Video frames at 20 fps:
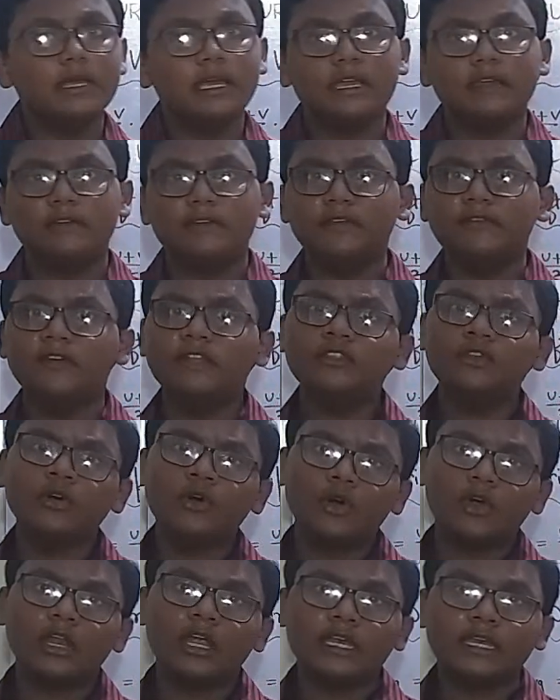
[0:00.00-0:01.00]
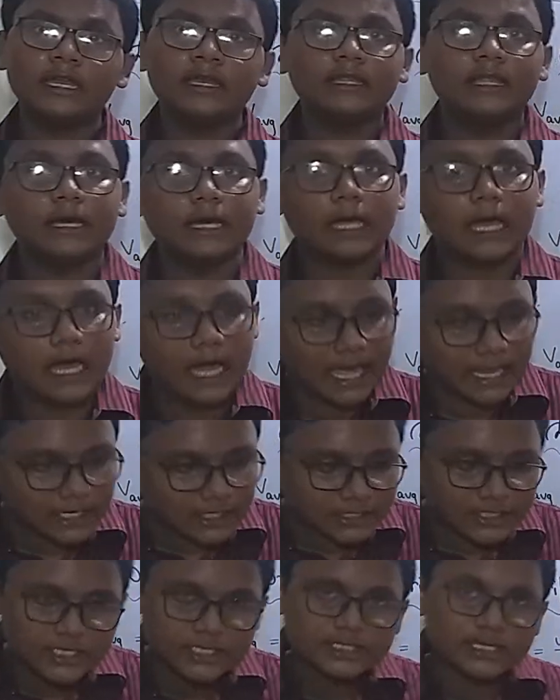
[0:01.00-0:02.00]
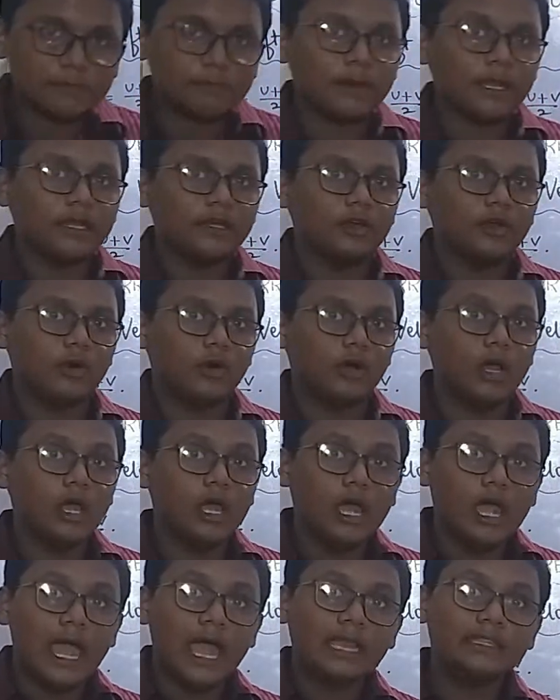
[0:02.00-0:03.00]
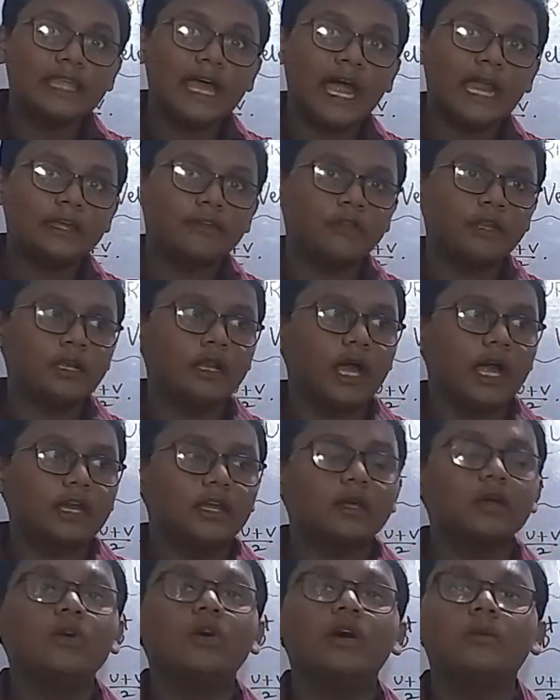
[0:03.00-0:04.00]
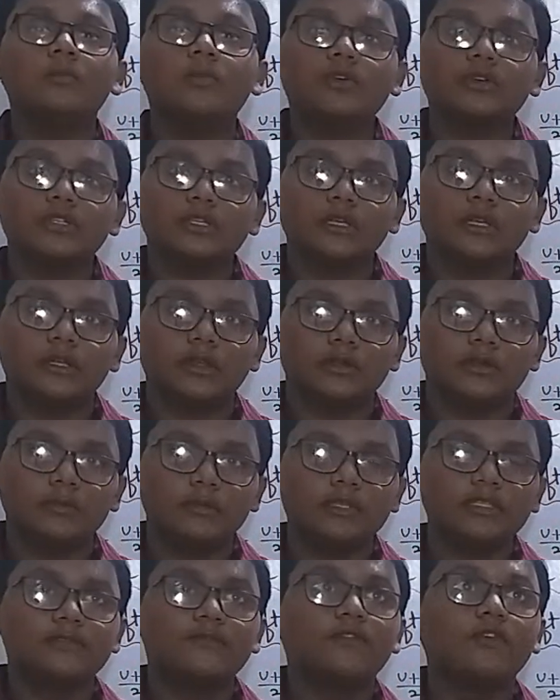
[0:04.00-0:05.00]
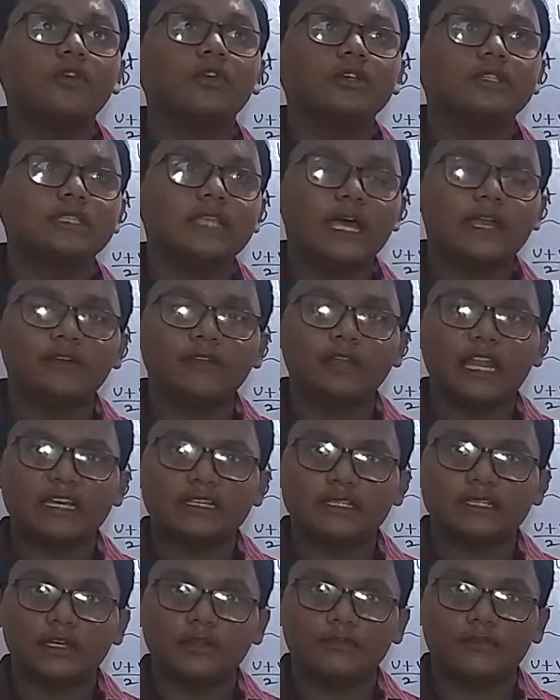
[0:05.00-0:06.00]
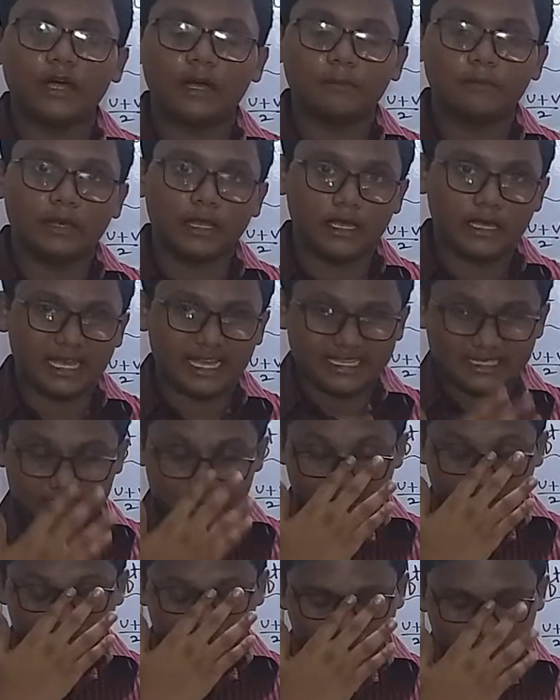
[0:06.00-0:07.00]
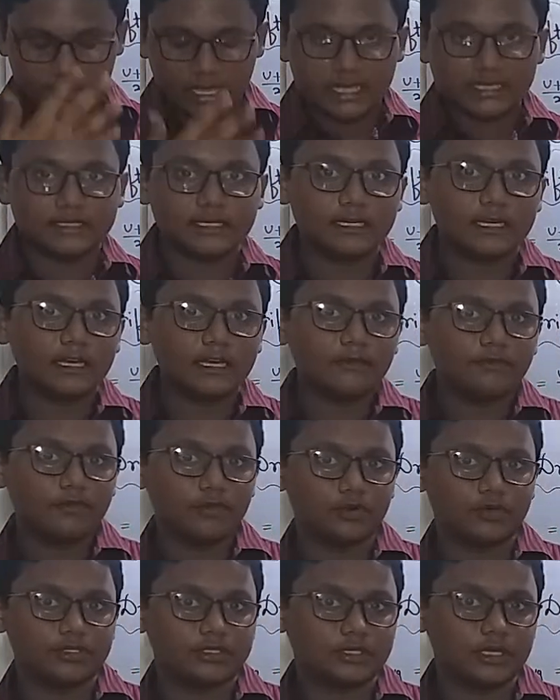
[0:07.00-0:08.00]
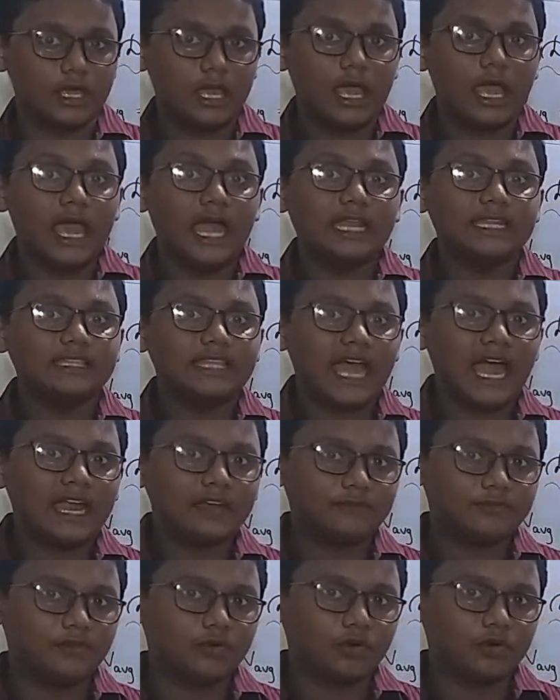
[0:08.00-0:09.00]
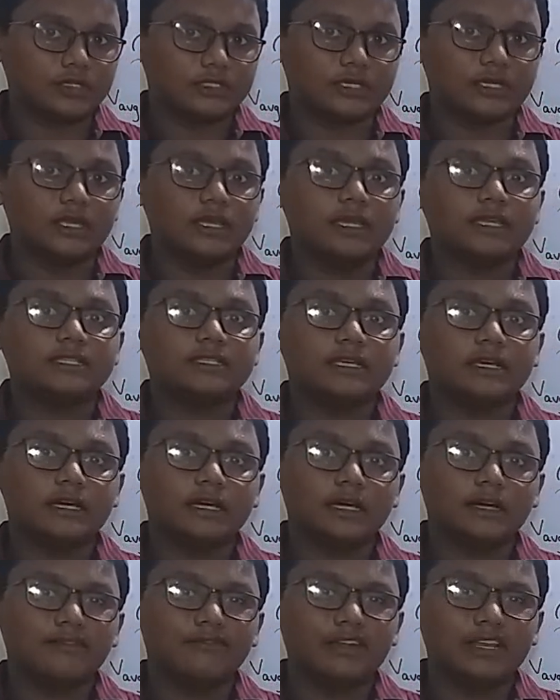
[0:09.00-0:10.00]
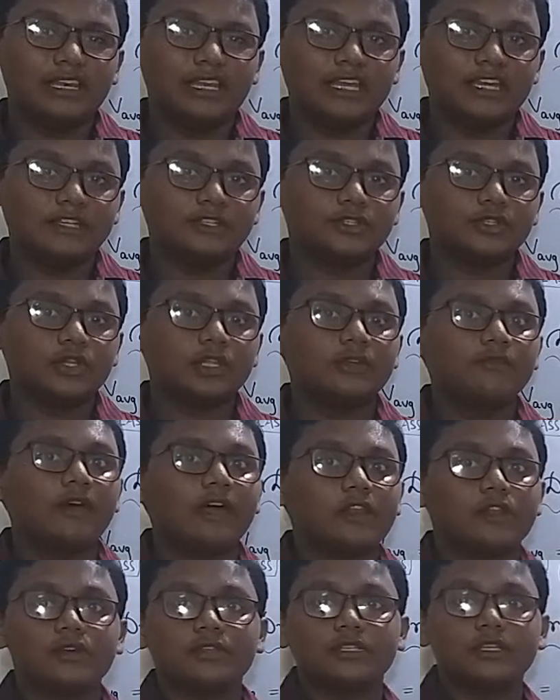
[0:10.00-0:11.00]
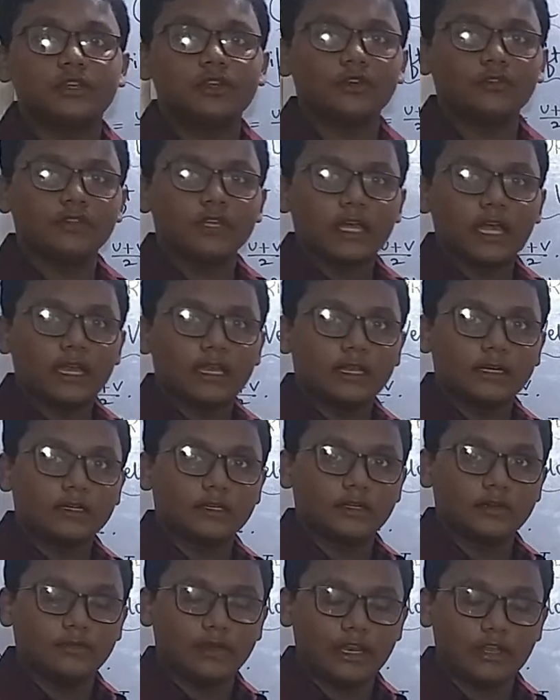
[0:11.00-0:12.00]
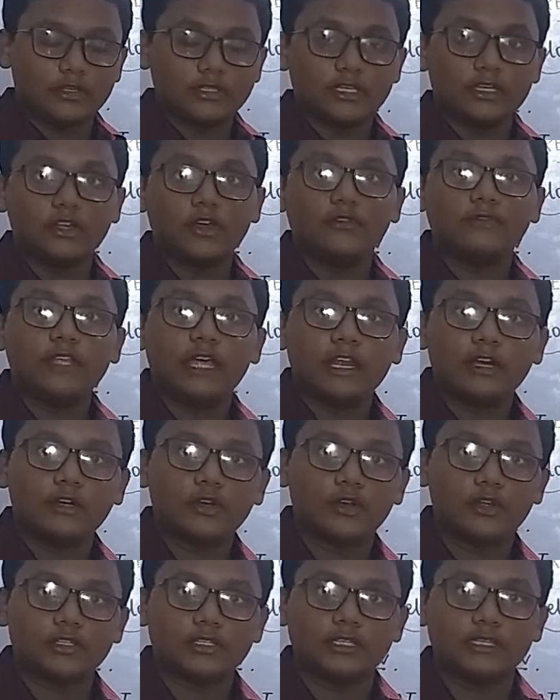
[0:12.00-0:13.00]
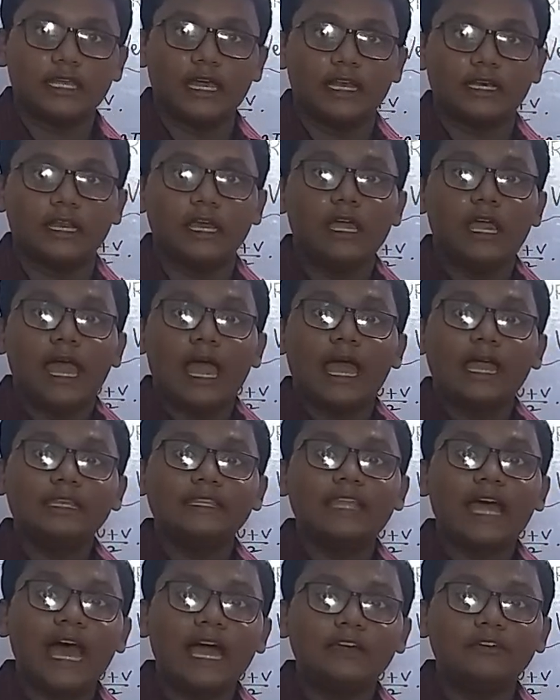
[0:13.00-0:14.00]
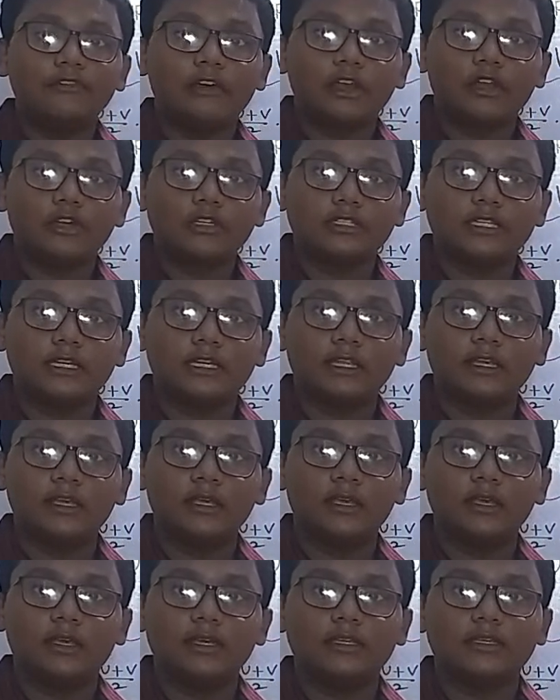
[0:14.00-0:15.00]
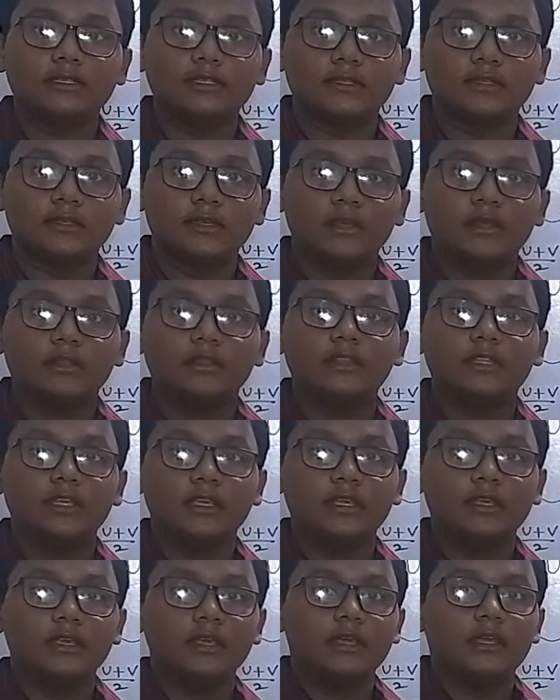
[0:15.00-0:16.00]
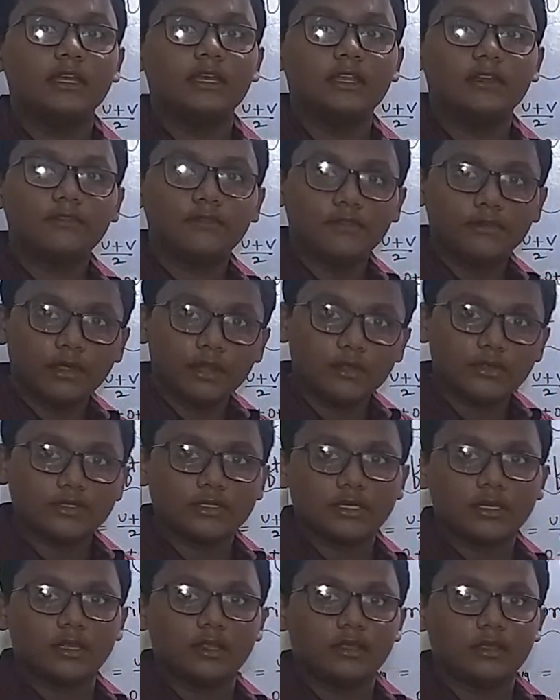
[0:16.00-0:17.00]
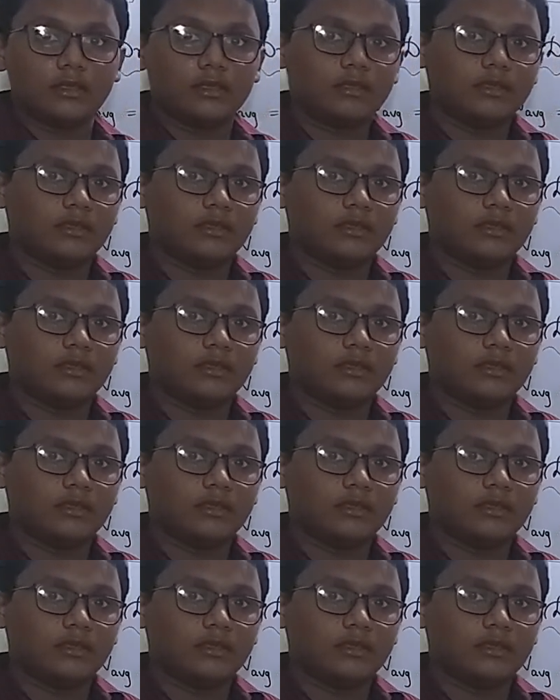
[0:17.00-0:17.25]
Even though collided, the energy is applied, no, and that will undergo a motion, means force, that will will be exerted a force, and that force is will leads to the velocity of the conductor, velocity of the electrons in that, and that velocity is the drift velocity.